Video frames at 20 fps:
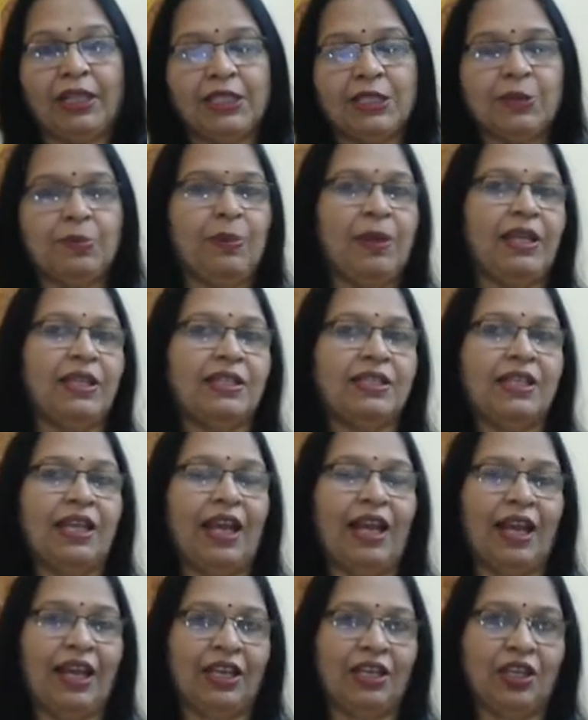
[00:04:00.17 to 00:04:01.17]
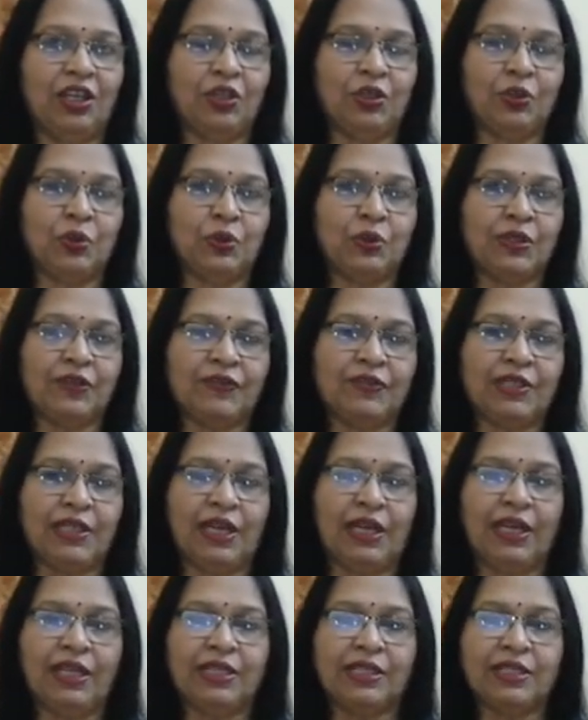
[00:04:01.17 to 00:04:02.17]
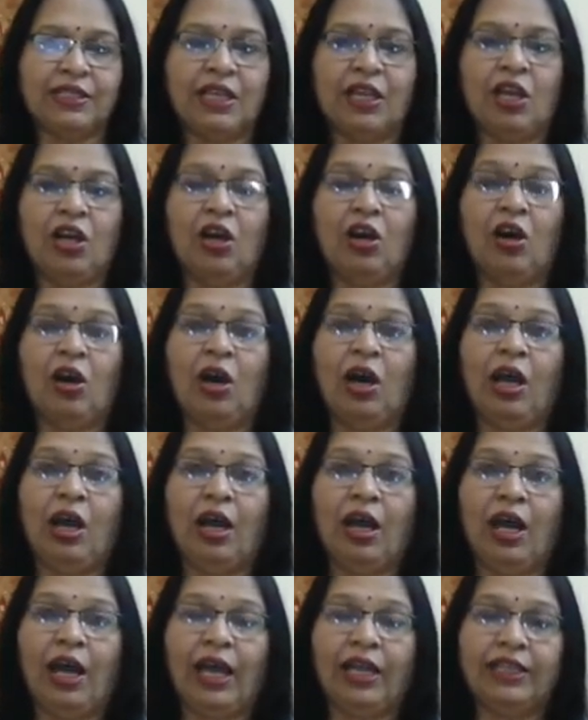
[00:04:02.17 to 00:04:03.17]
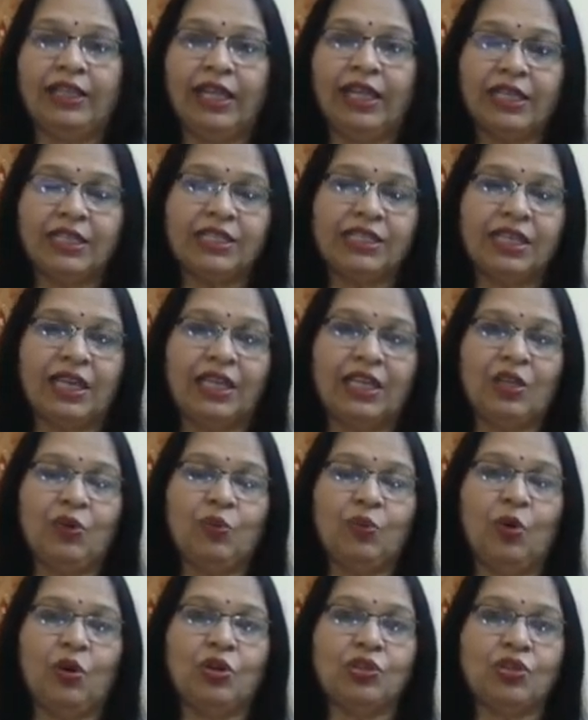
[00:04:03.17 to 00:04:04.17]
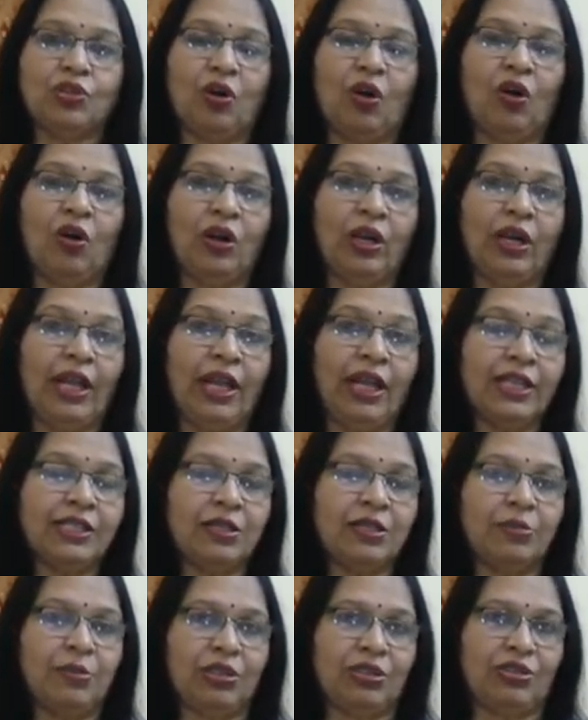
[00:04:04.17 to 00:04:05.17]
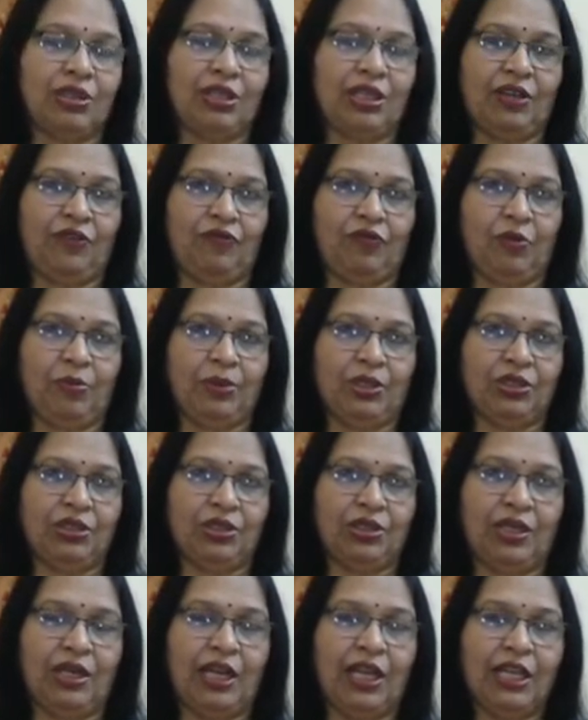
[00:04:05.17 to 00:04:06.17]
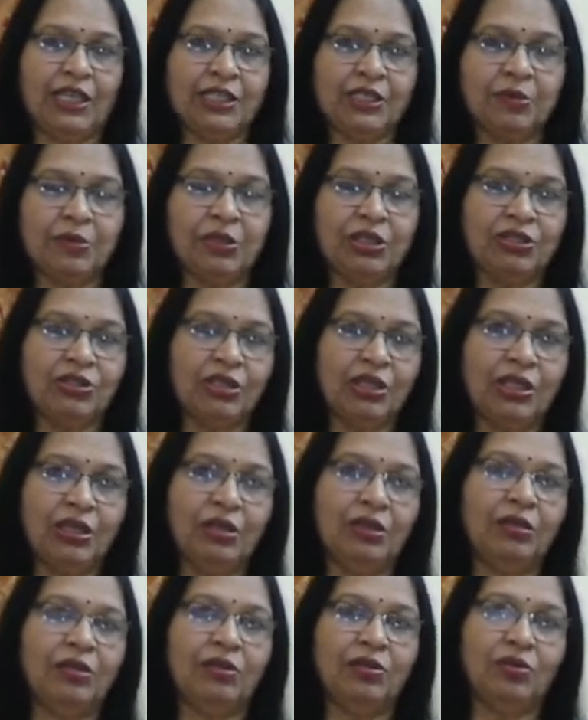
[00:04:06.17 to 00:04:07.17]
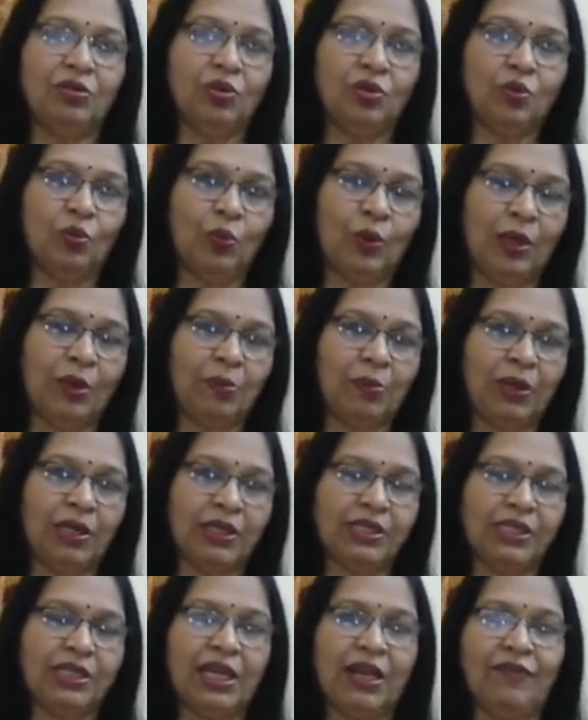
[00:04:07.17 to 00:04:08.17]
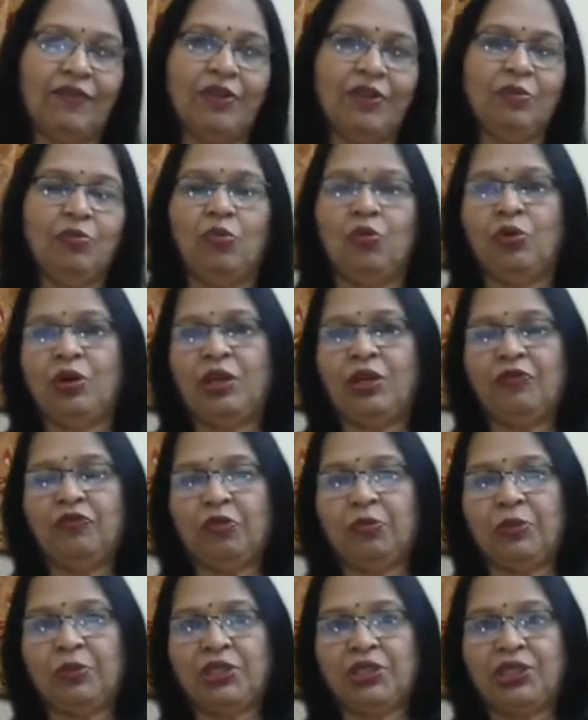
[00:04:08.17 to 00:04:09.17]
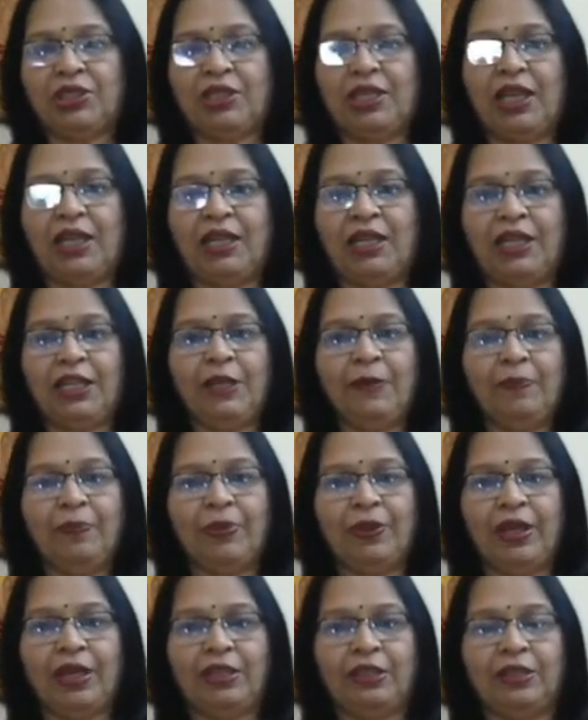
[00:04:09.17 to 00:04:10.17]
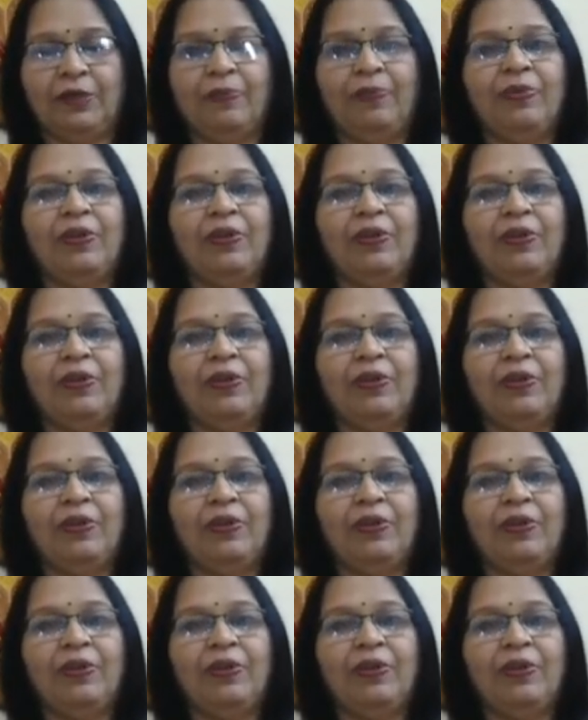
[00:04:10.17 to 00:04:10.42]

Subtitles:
Spence, and Joseph Stiglitz, and their study was on asymmetric information. Asymmetry, one party having more information than the other.